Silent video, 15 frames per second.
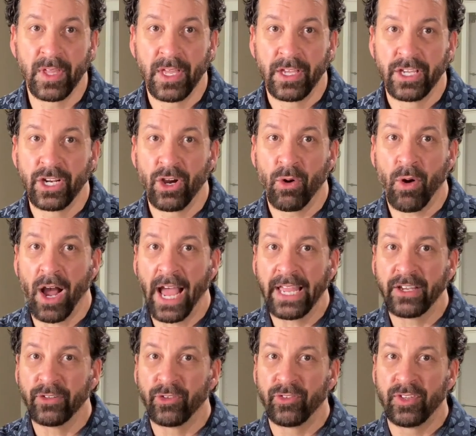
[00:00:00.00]
You know, I
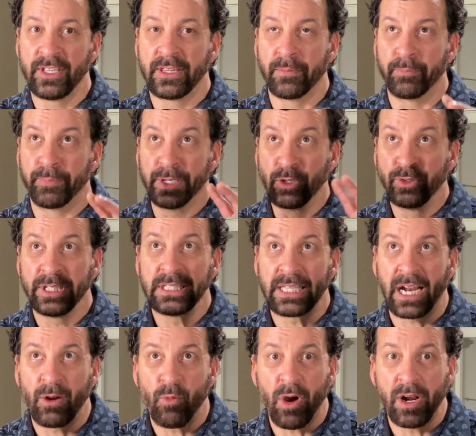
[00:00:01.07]
could see the building that I
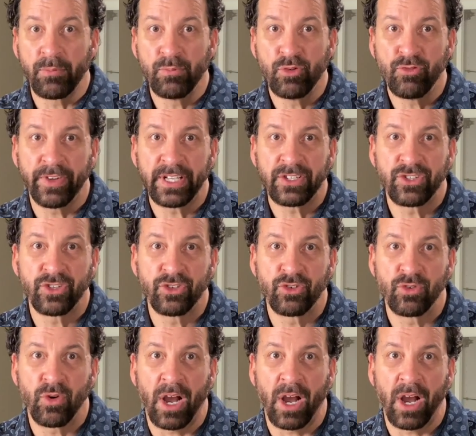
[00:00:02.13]
want to move into,